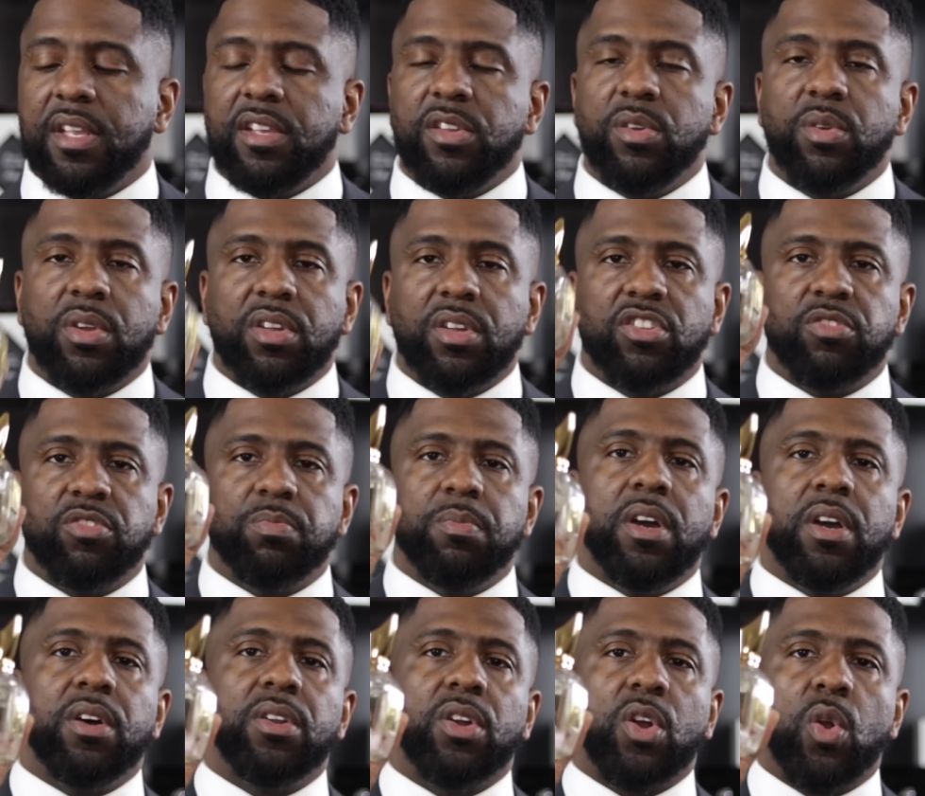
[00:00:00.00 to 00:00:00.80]
You can
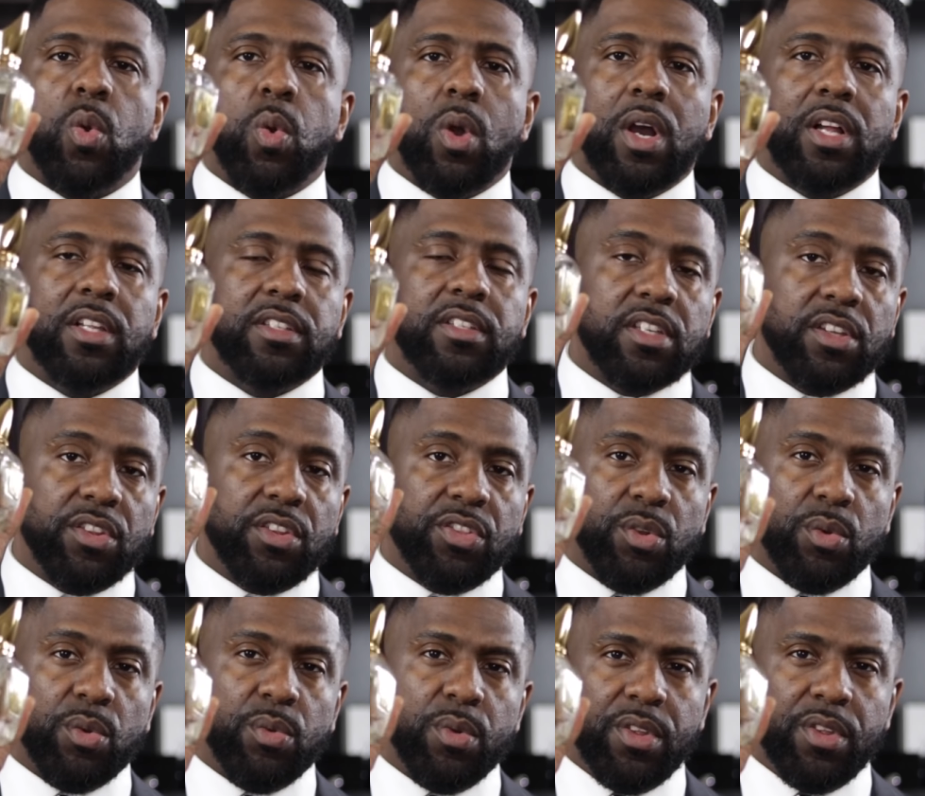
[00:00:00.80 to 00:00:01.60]
smell the quality
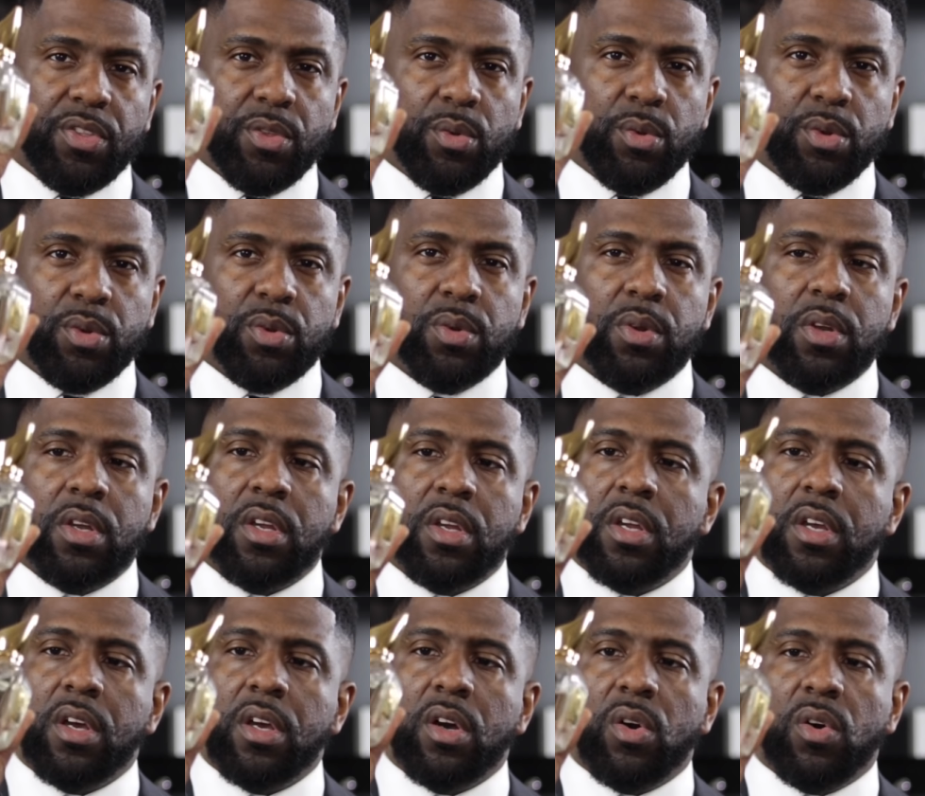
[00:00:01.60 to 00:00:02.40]
through and through
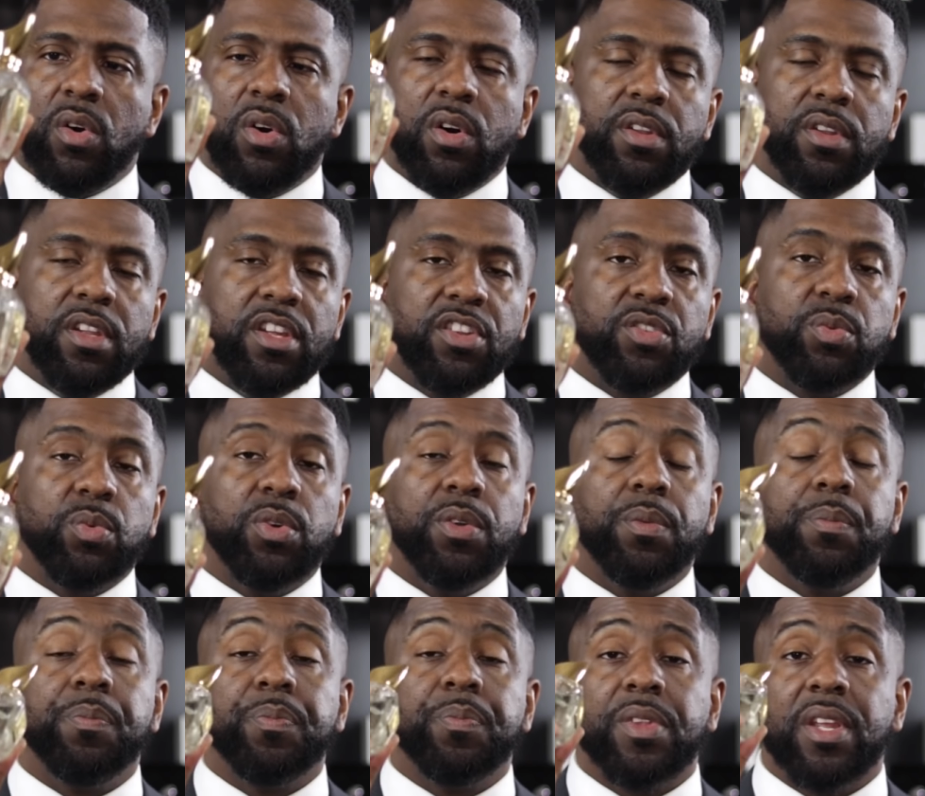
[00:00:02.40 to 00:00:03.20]
on this
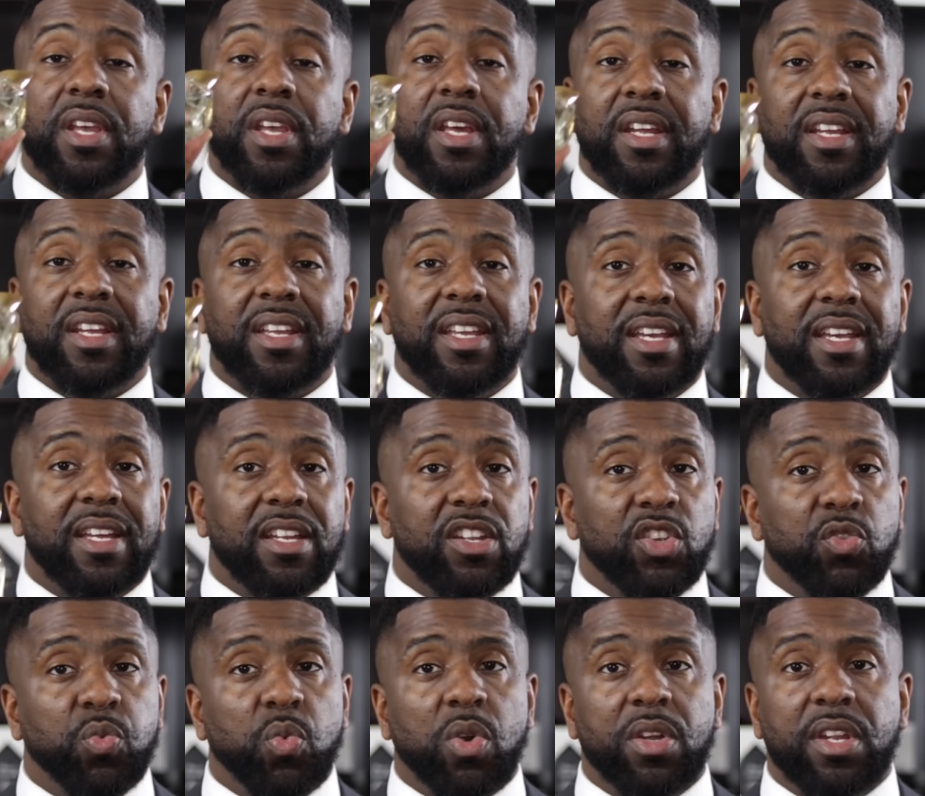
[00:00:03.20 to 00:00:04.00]
one. And again,
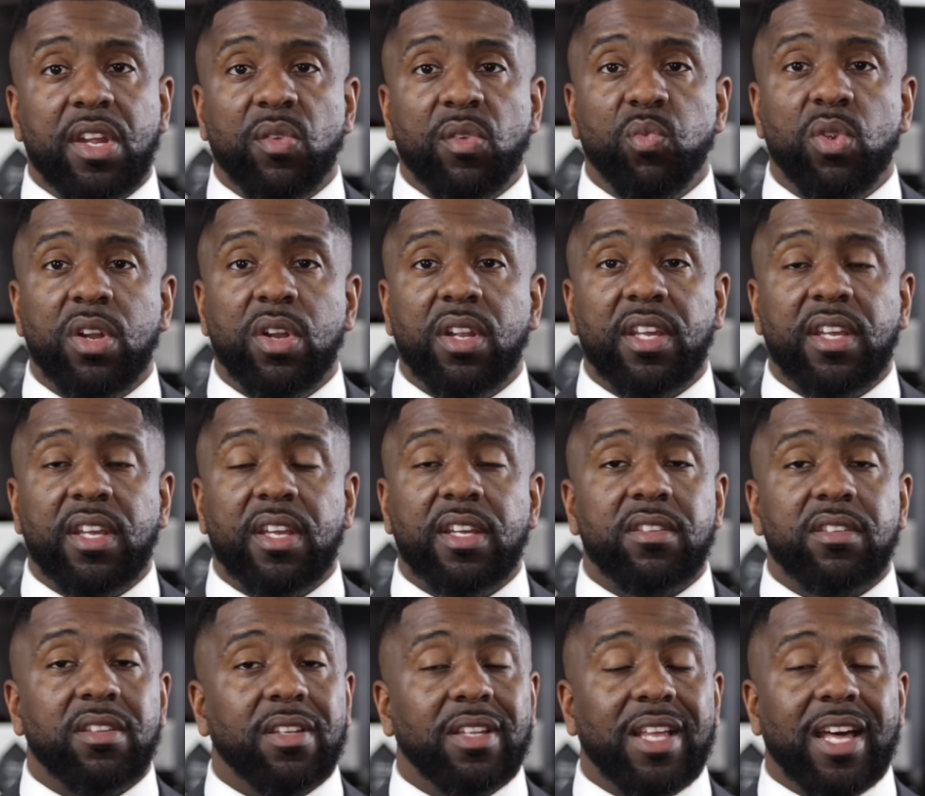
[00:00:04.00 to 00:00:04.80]
it's one that really
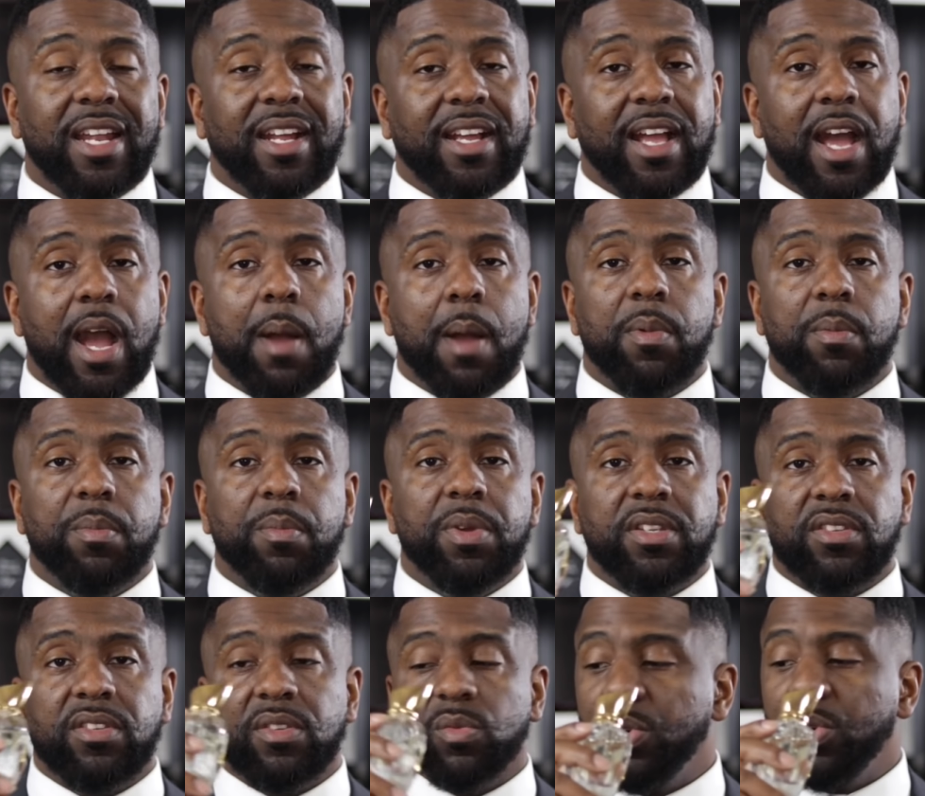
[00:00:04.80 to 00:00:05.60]
gets a lot of
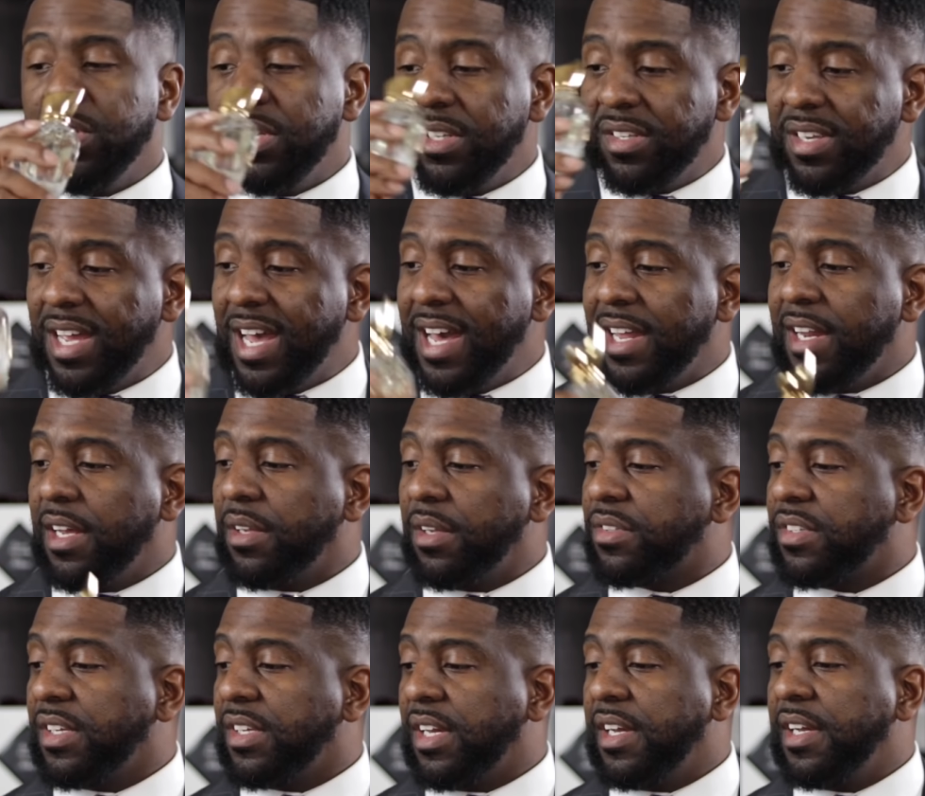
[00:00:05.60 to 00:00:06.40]
compliments when it's hot
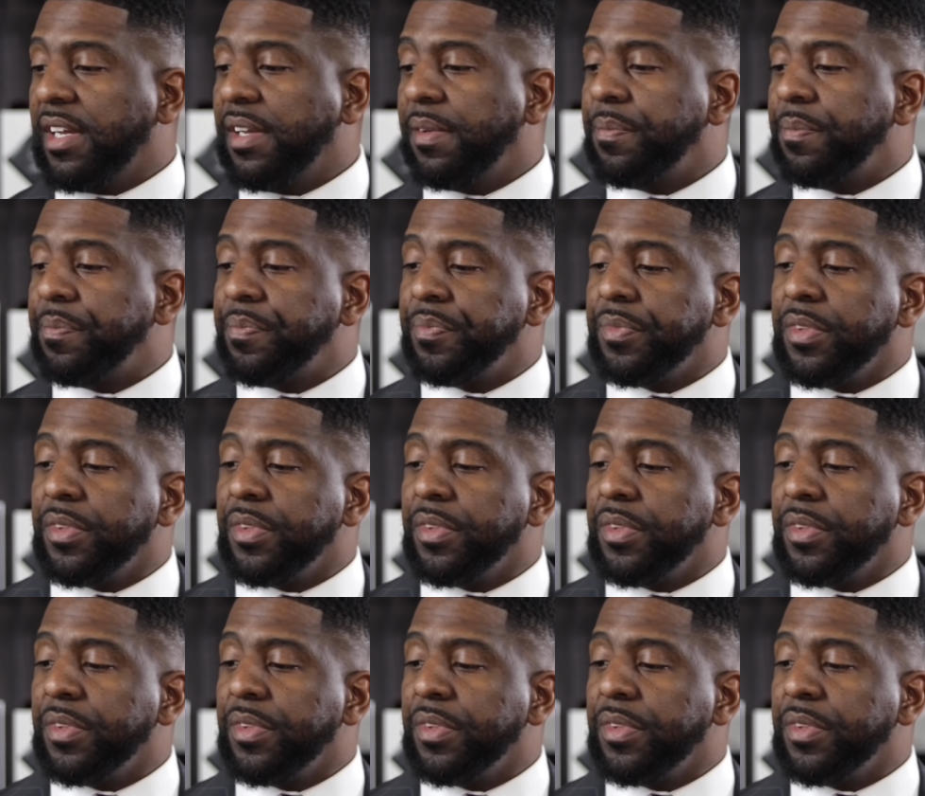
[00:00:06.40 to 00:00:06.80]
outside.